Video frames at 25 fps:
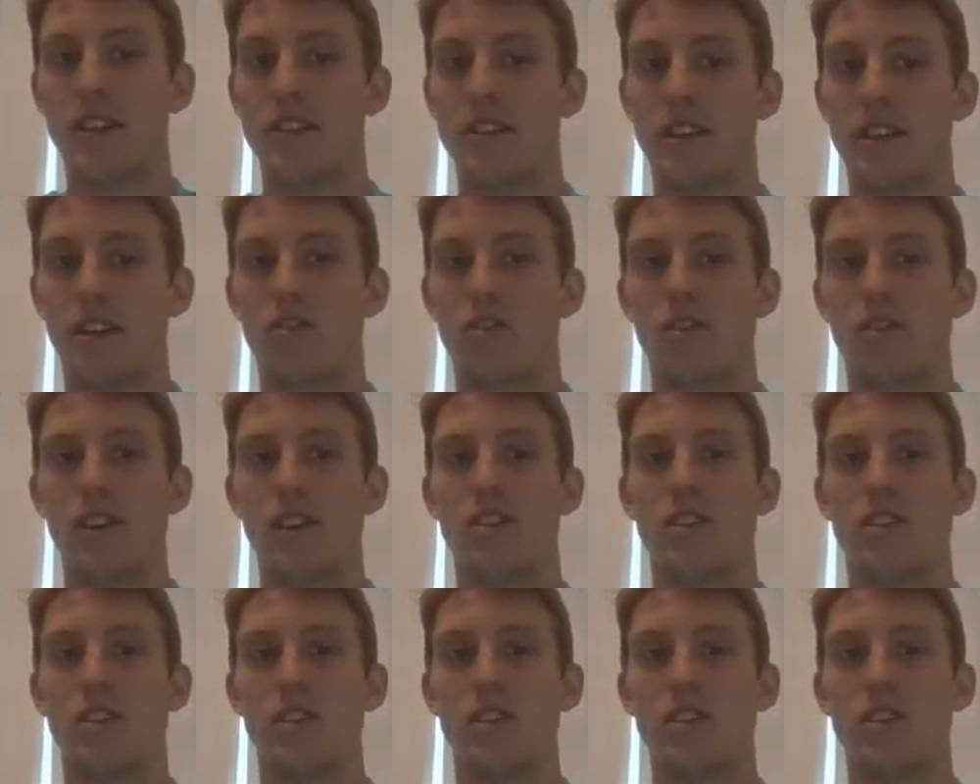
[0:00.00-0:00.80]
has
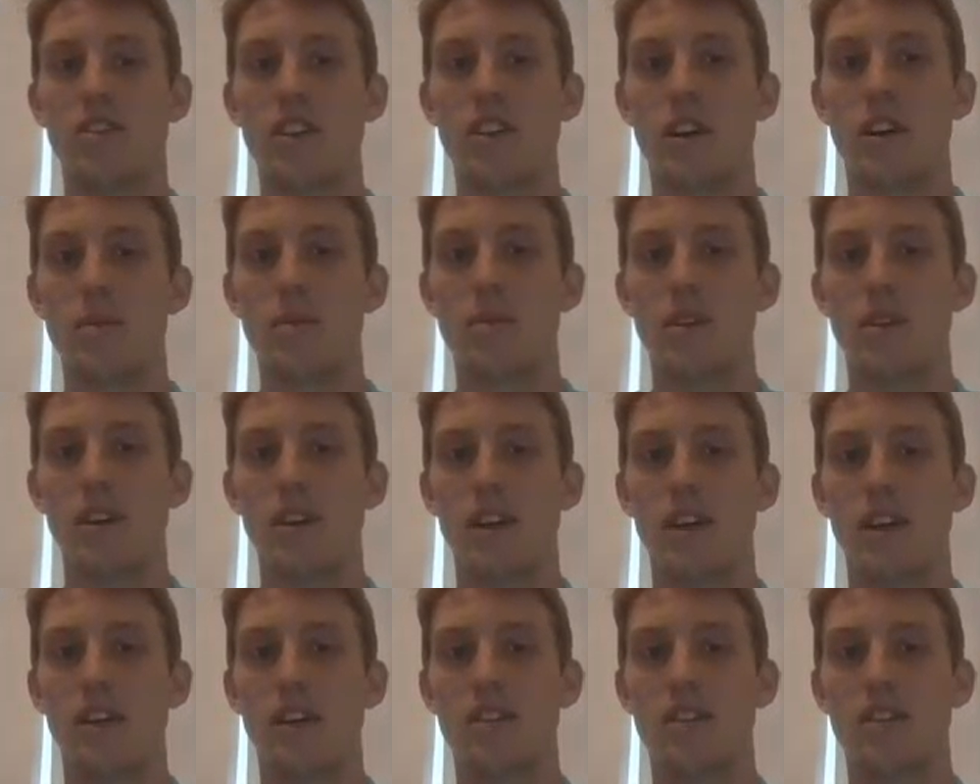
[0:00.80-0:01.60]
increased
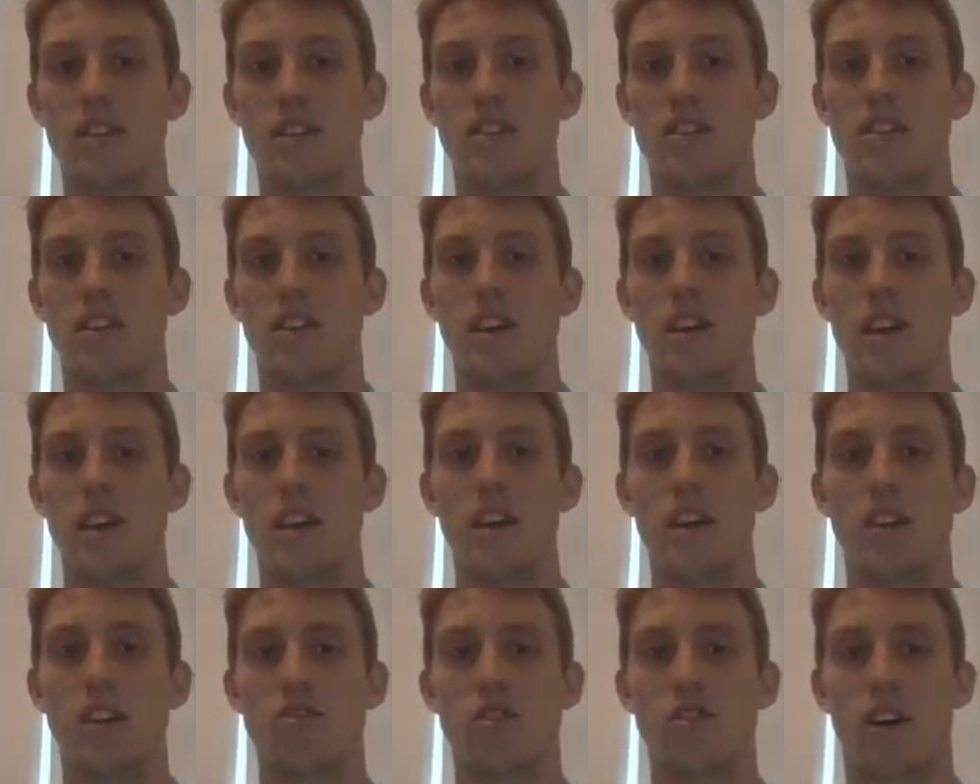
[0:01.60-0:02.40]
considerably since
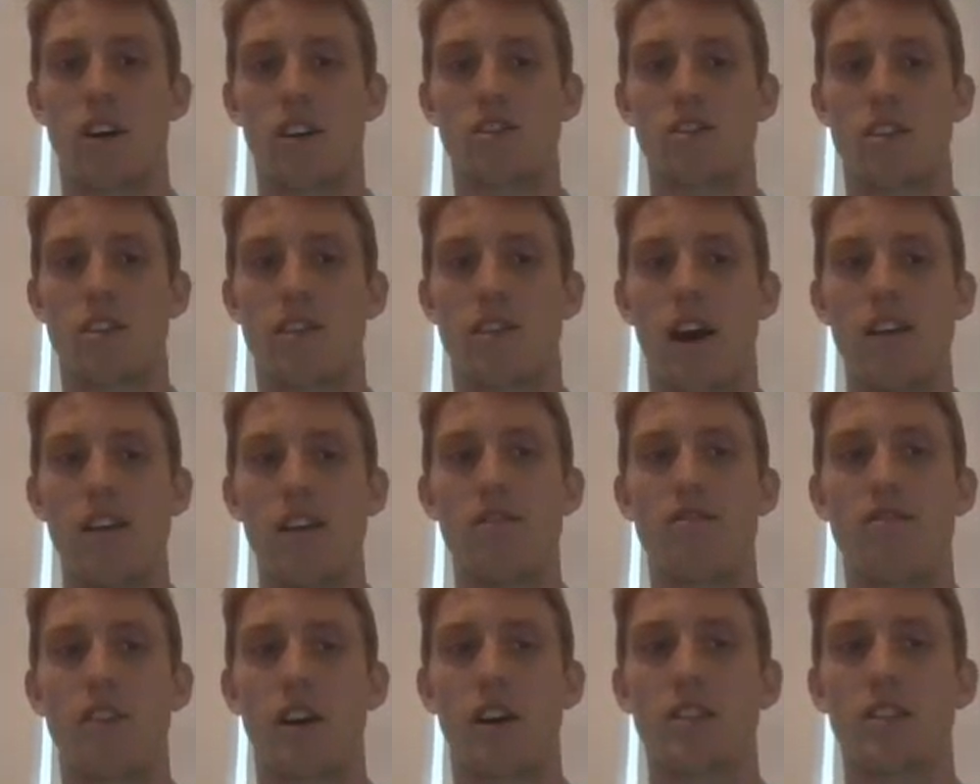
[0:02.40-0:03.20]
the introduction of high
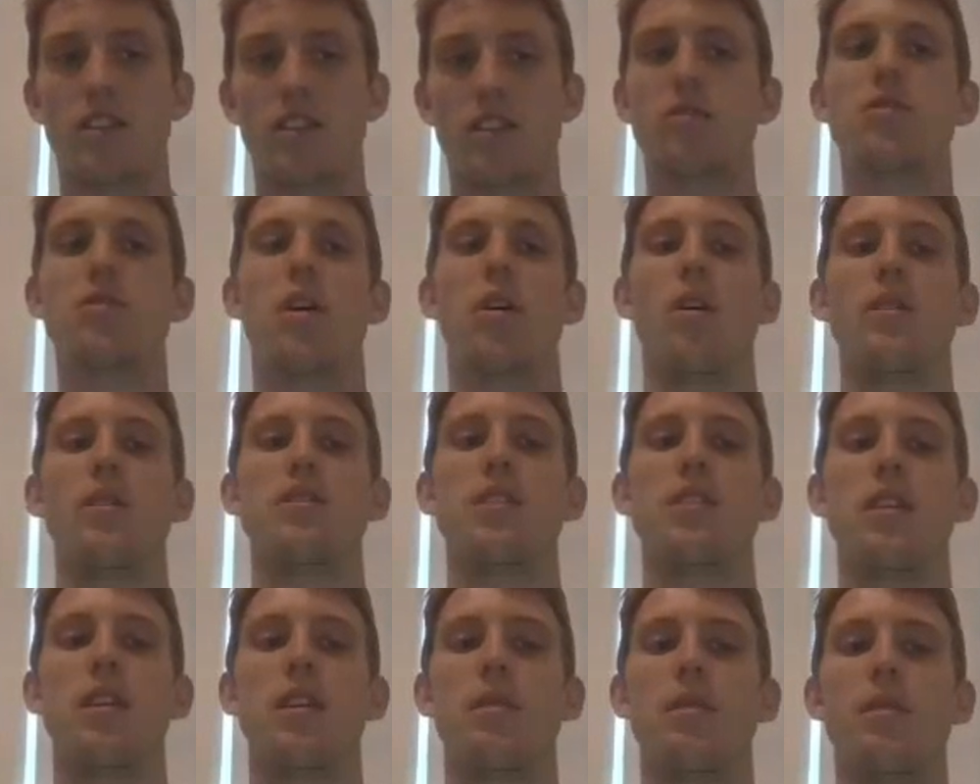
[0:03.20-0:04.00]
fructose corn
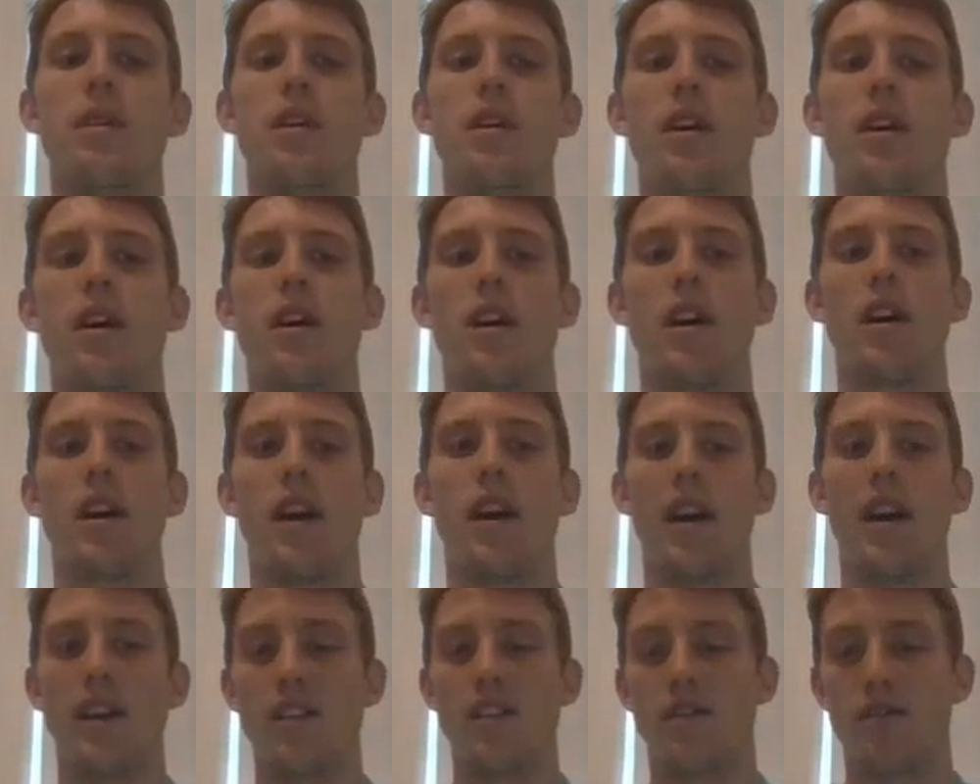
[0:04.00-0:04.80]
syrup
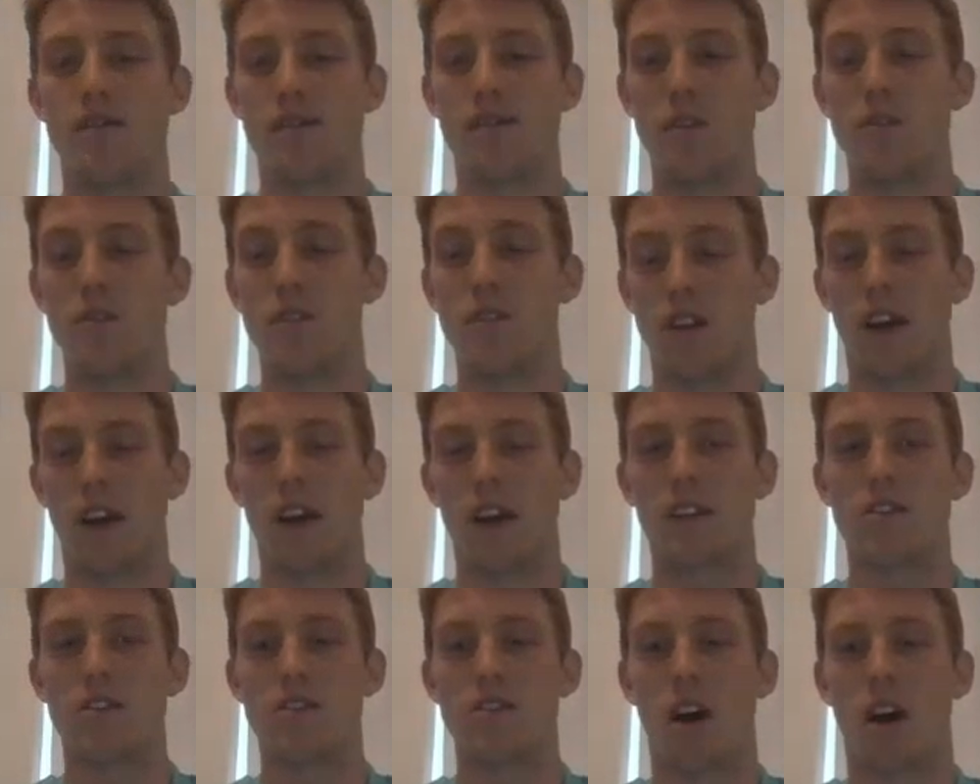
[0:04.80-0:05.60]
into foods
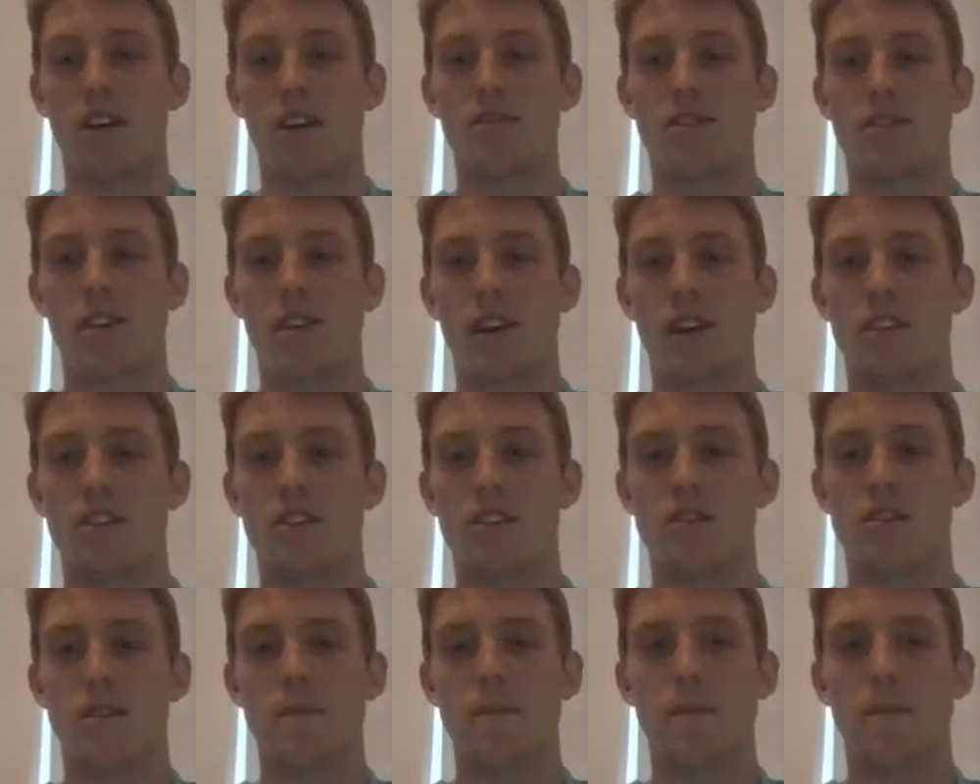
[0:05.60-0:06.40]
like soft
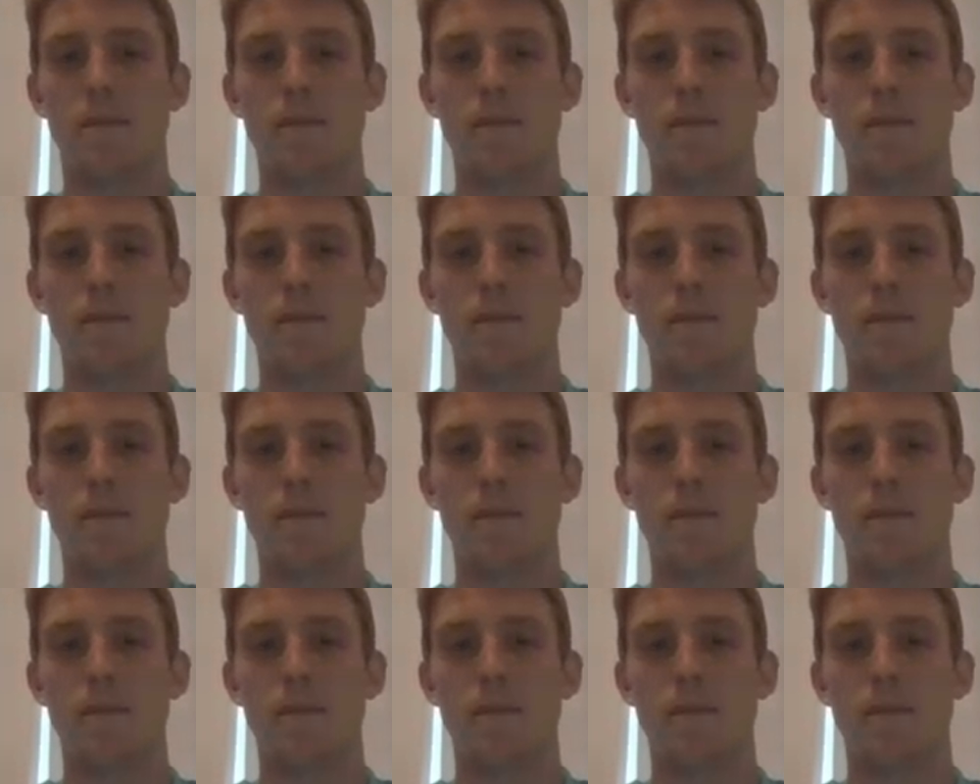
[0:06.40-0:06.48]
drinks.